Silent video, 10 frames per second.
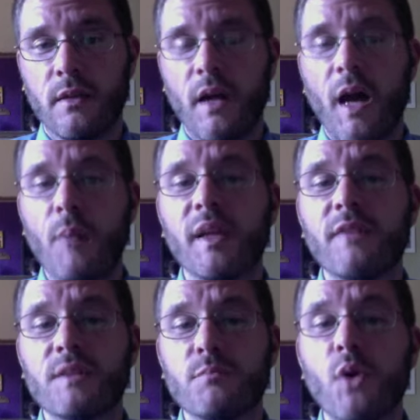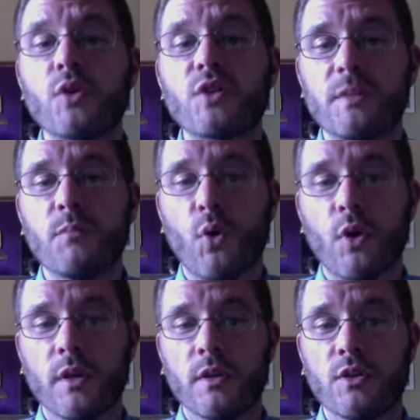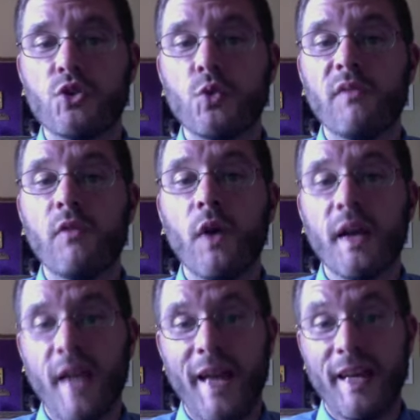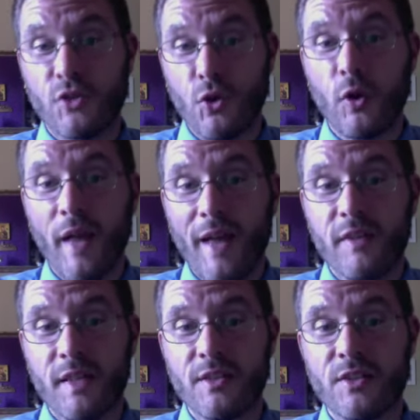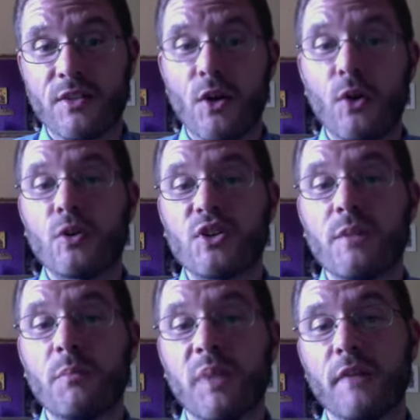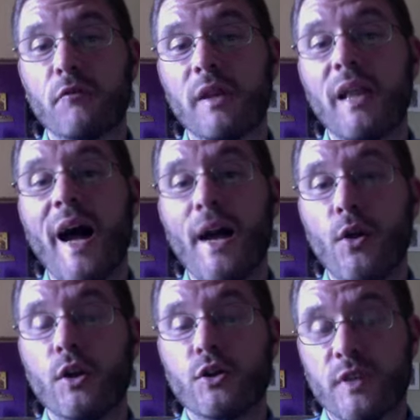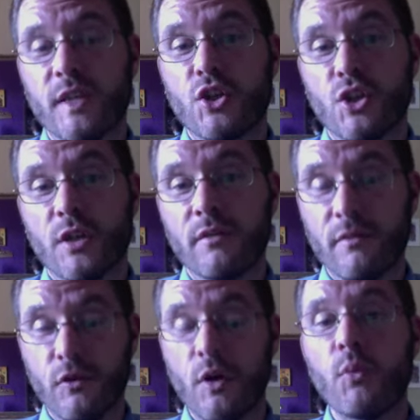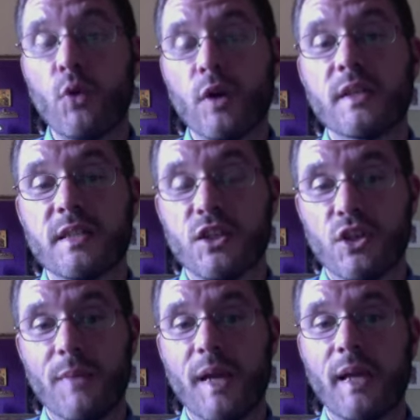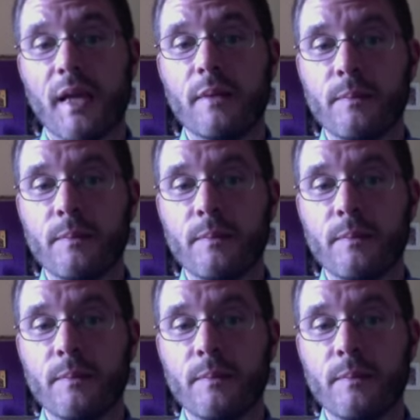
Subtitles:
I believe it's most important to avoid anecdotal evidence or simply rely on tradition for important decision making.